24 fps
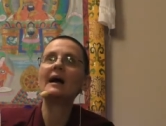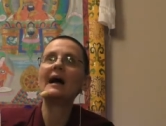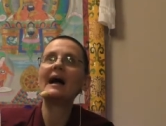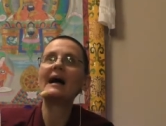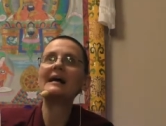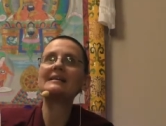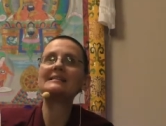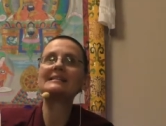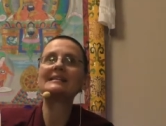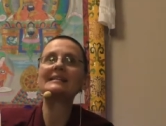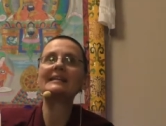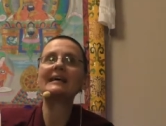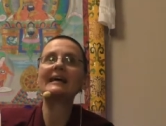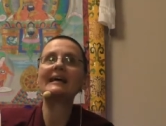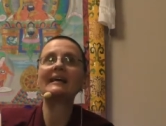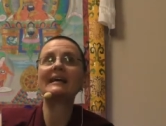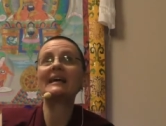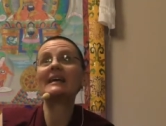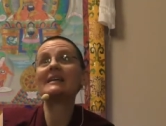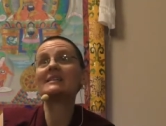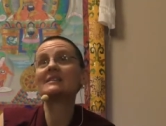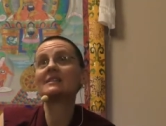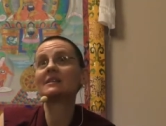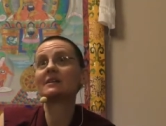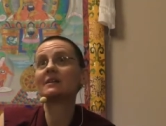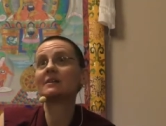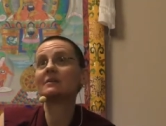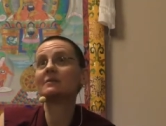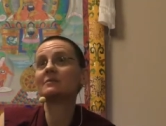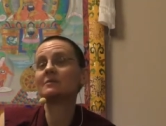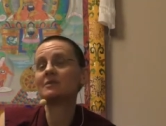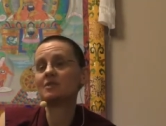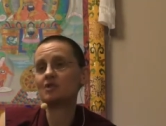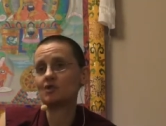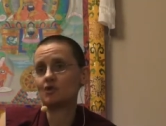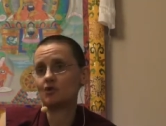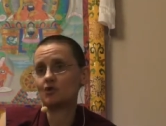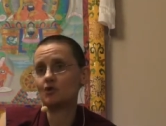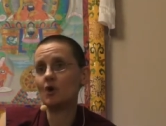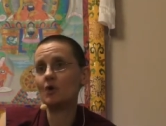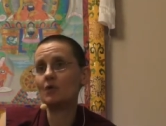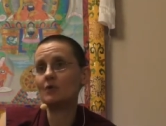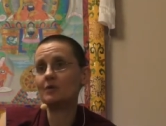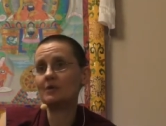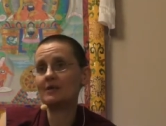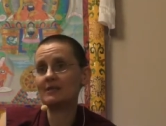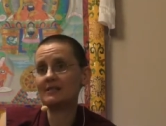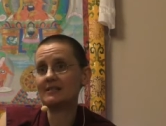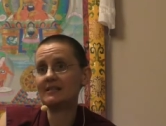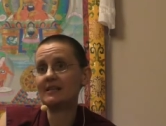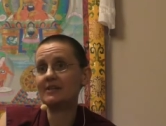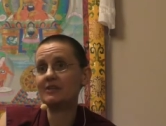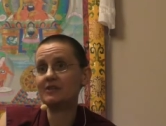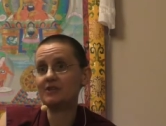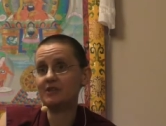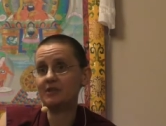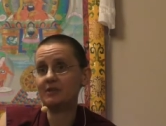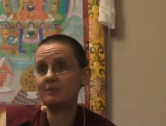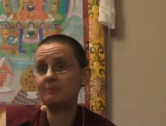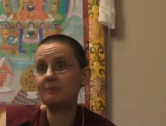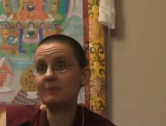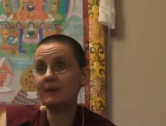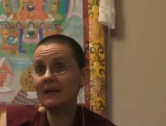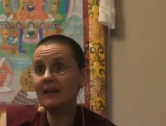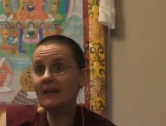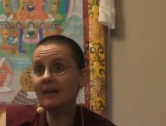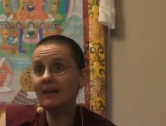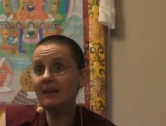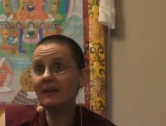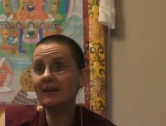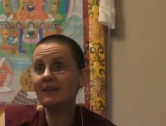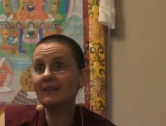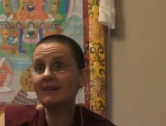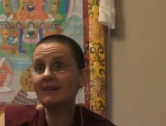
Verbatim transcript: as in like, is a stone a sentient being?